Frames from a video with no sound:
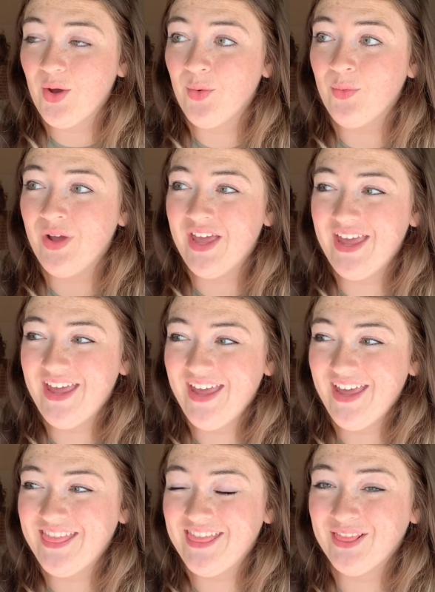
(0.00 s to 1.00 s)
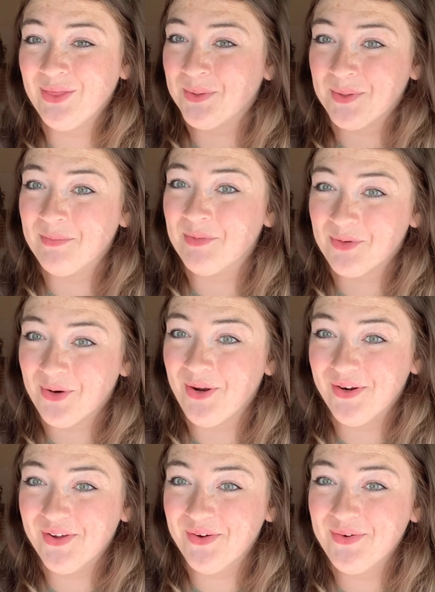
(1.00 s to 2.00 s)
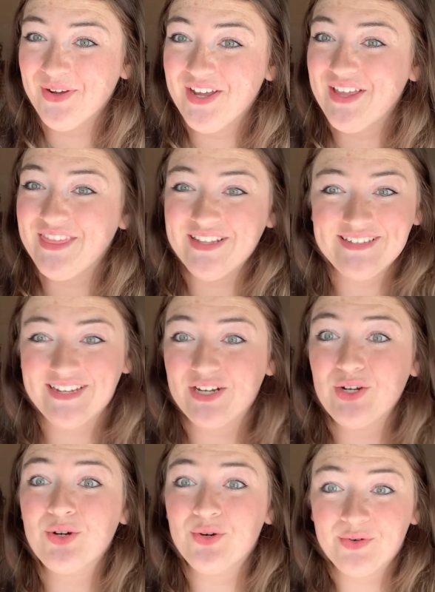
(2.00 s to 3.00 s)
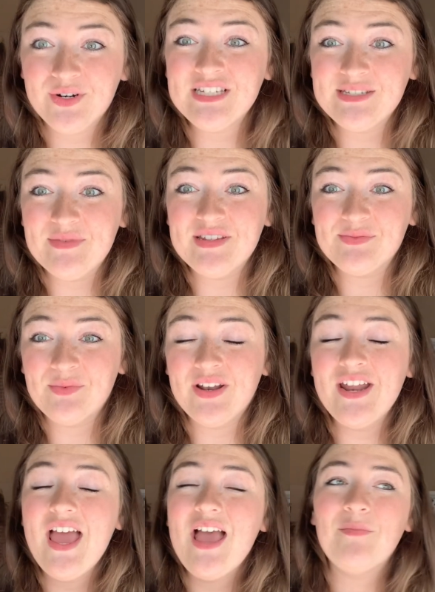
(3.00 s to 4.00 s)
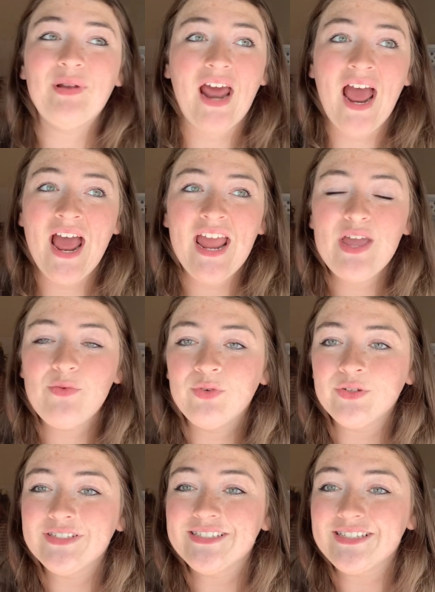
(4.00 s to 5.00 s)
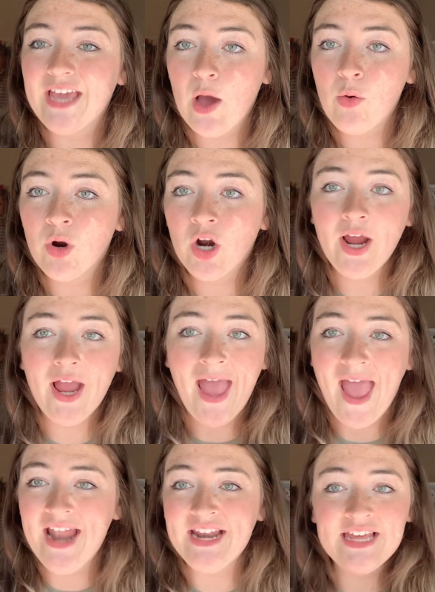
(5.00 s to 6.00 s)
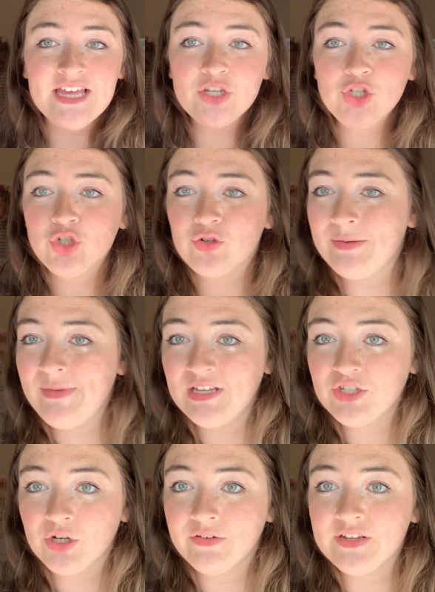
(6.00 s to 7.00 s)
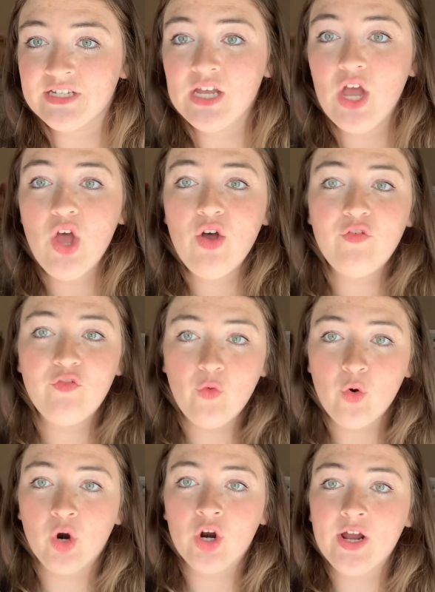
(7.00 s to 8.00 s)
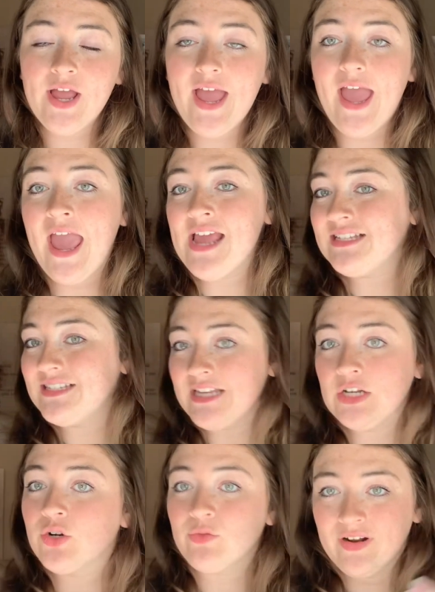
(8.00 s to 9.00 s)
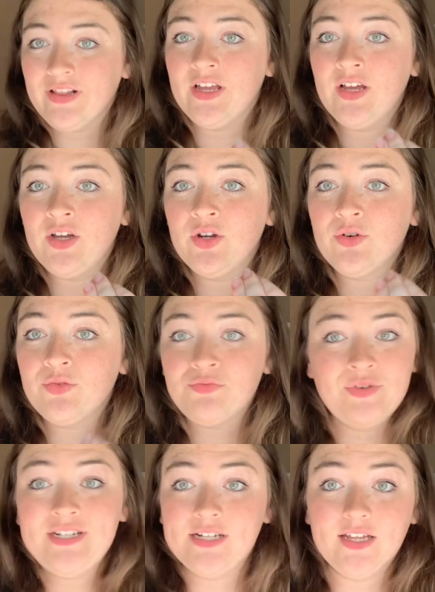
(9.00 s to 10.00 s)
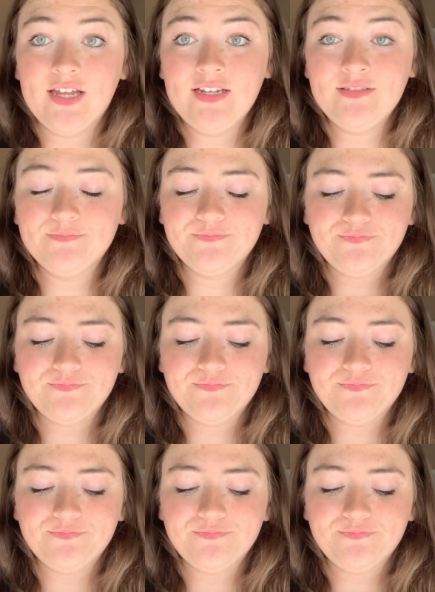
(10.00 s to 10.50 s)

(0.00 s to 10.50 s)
with Laura Morano, that's Christmas one. But I will scour any streaming service for a Cinderella retelling.